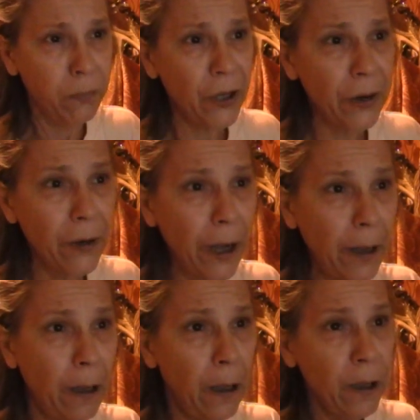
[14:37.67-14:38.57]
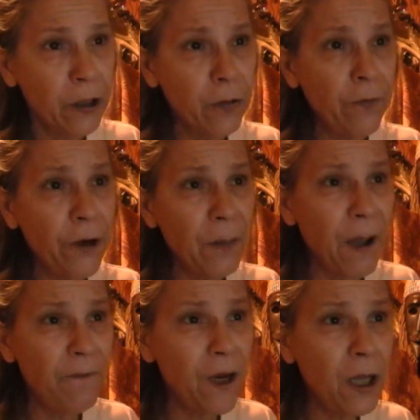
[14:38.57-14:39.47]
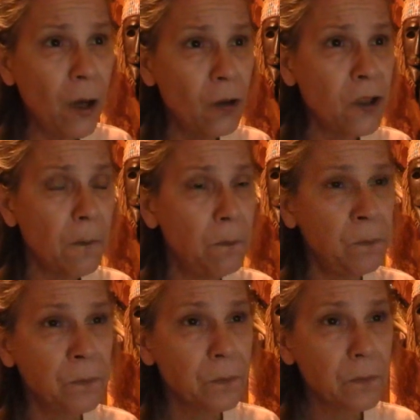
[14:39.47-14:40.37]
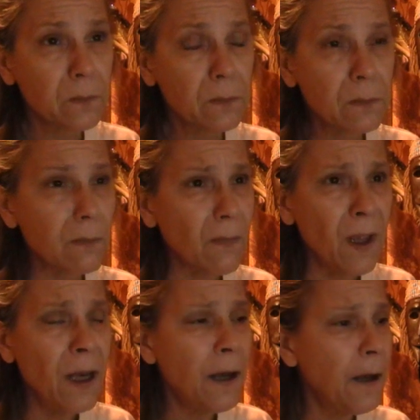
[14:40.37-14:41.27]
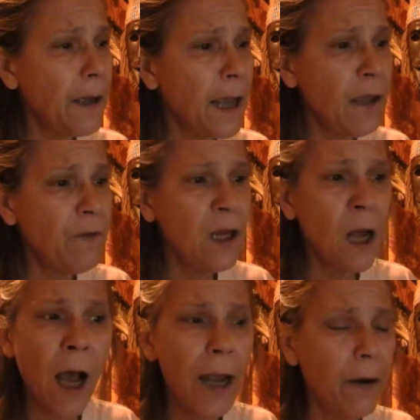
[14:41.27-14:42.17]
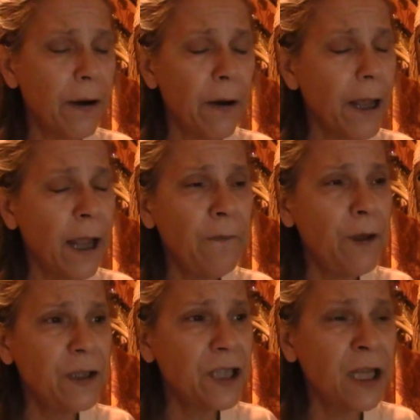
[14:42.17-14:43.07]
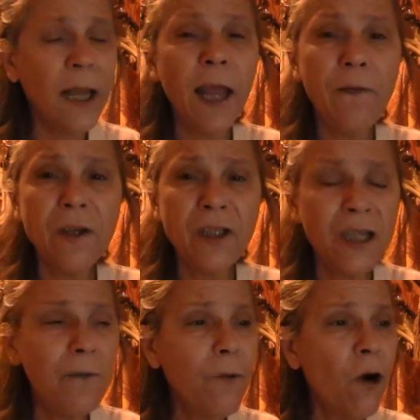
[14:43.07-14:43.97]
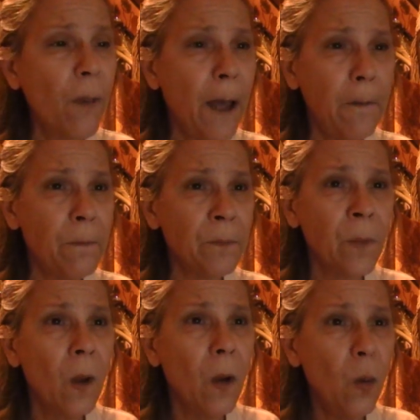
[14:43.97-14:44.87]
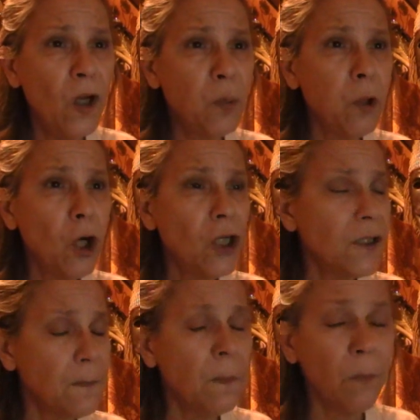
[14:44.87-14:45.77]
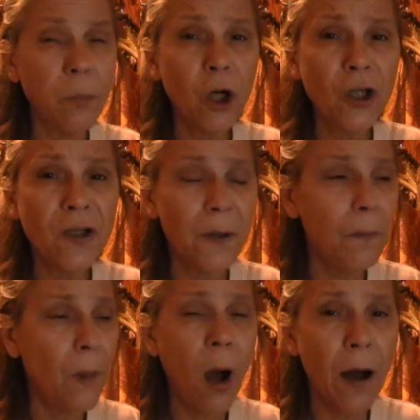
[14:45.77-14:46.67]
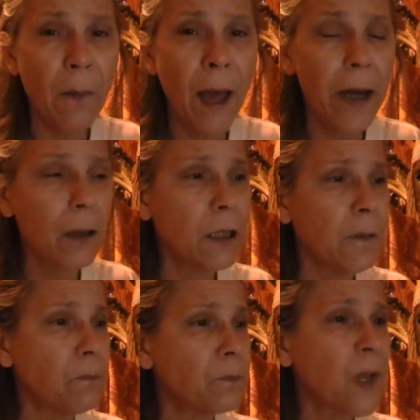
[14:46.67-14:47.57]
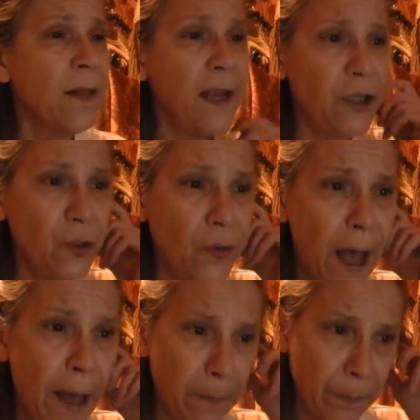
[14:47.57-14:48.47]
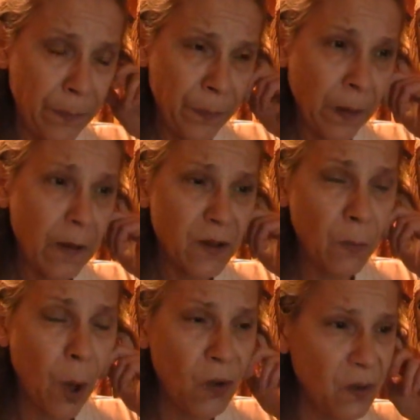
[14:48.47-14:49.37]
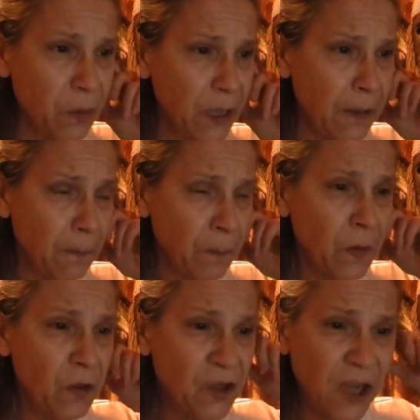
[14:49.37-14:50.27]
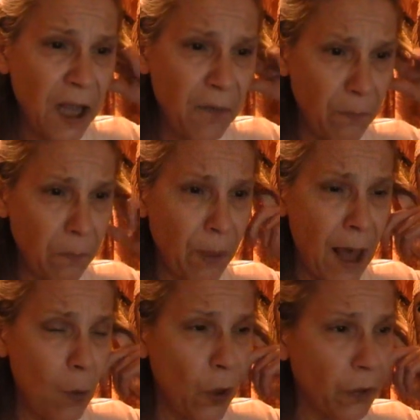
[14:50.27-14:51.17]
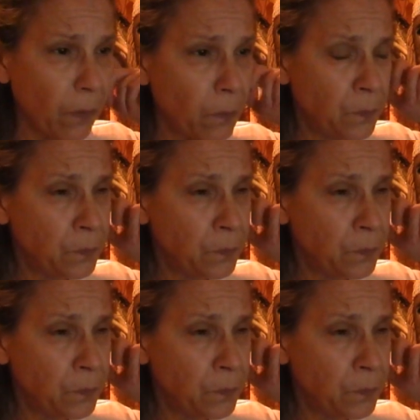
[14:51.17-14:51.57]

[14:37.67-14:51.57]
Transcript: They're converting my videos in a AV9 or AVC format, which blurs them automatically, and they do that supposedly to save bandwidth.